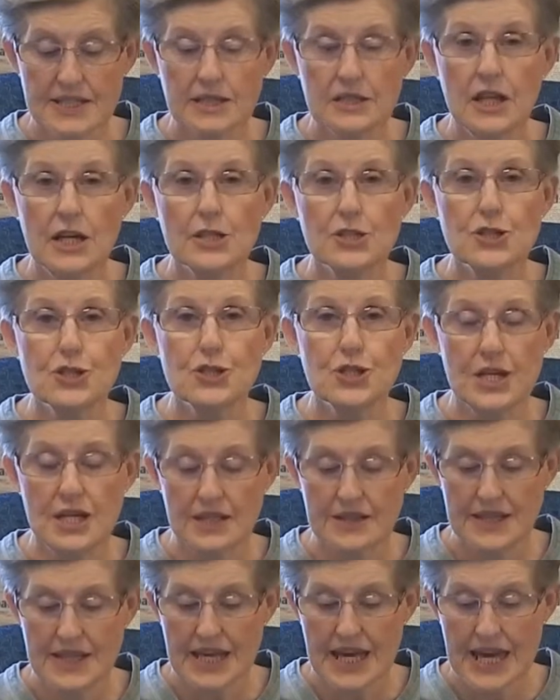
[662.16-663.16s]
lunch
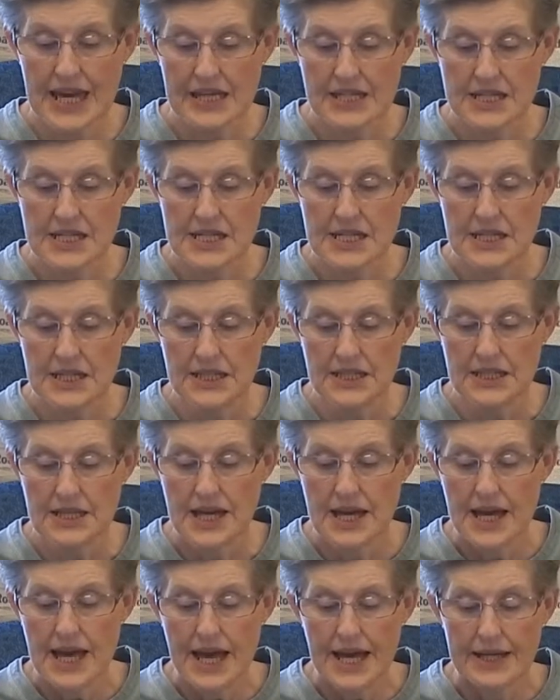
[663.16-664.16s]
in the canteen,
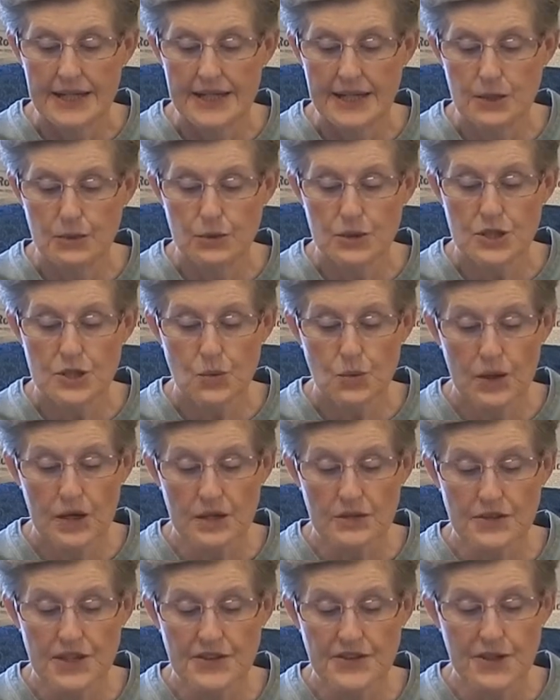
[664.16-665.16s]
and he was
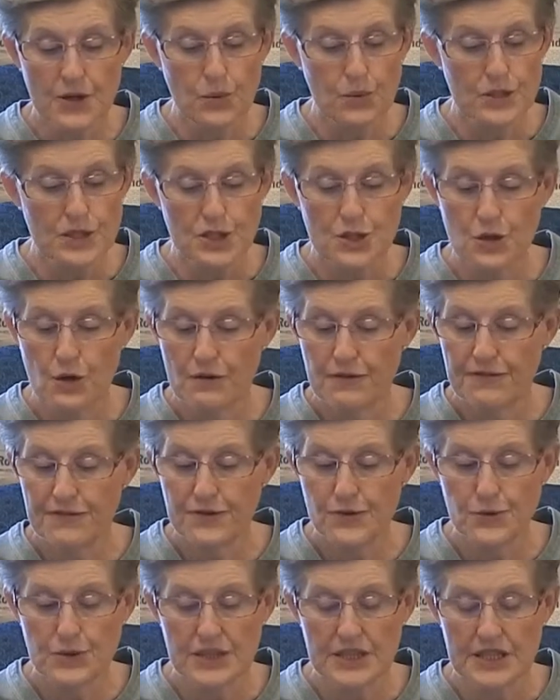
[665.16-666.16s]
aware that there was no
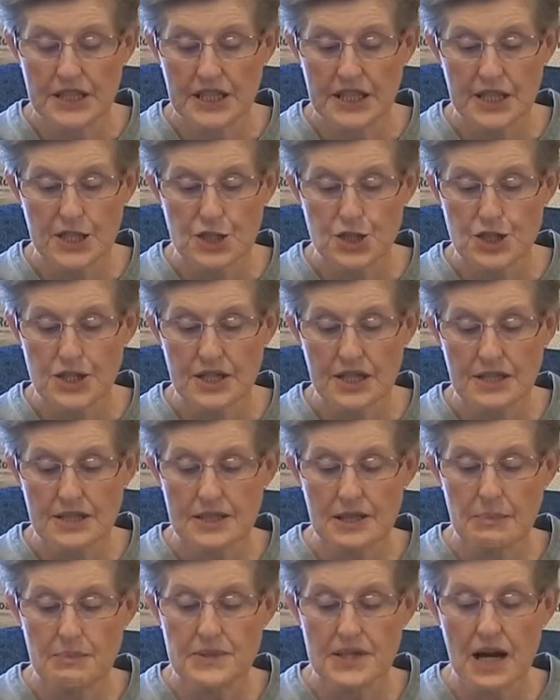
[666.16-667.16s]
food in the kitchen
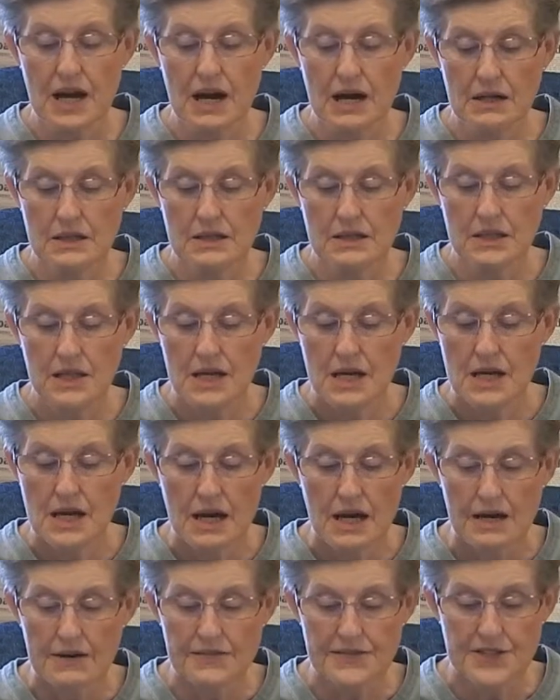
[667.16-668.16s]
except a hunk
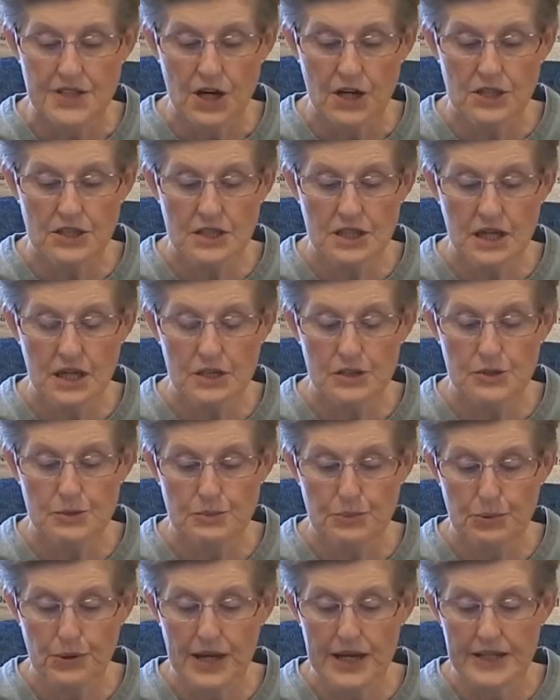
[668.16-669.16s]
of dark-colored
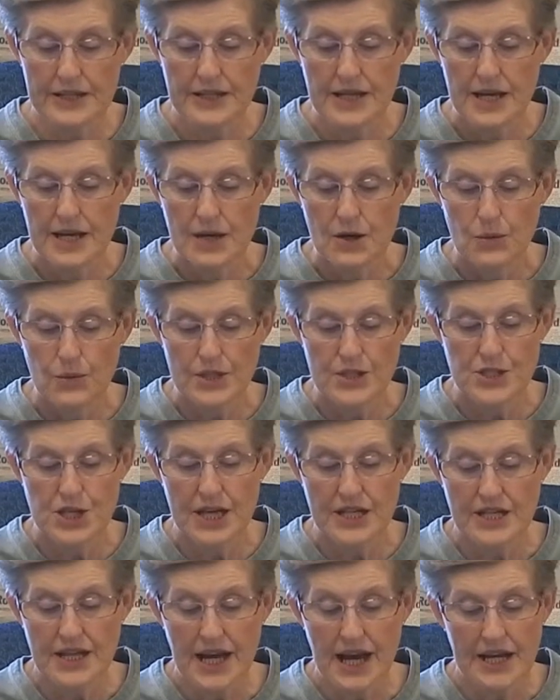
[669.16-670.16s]
bread which
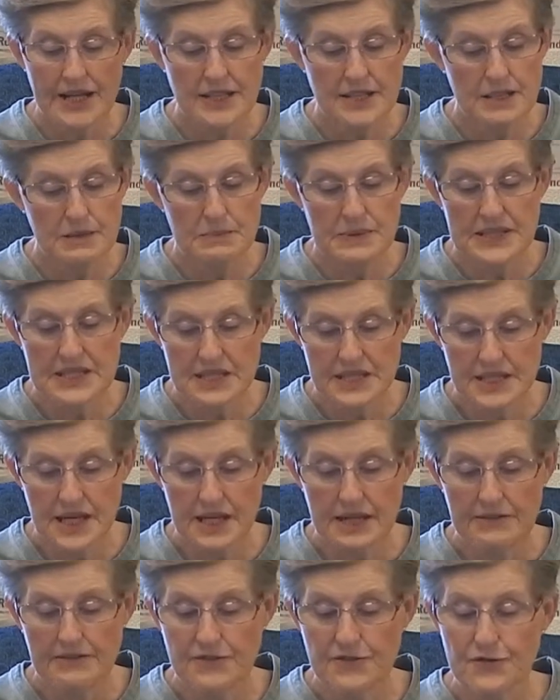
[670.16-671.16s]
had got to be
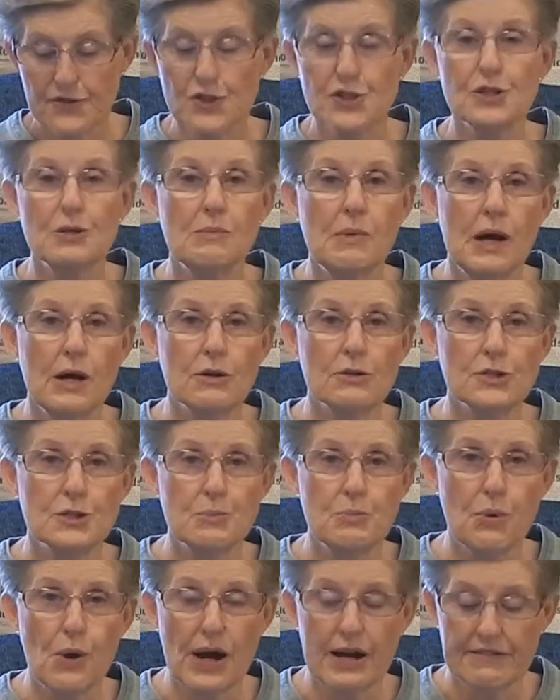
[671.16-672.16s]
saved for tomorrow's
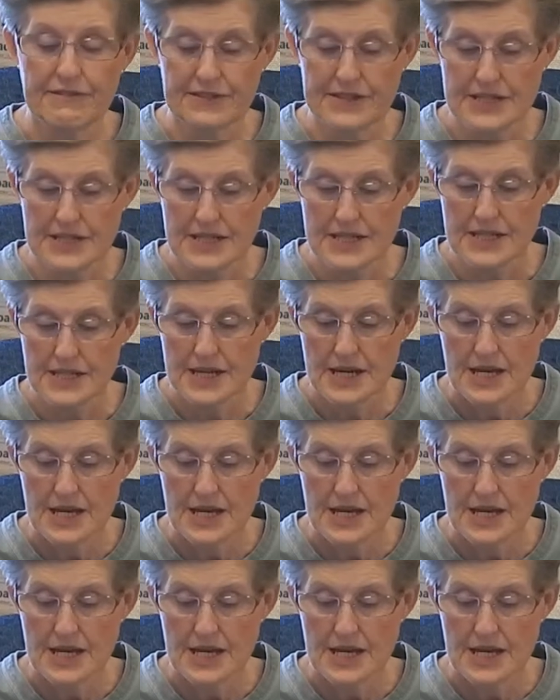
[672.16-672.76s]
breakfast.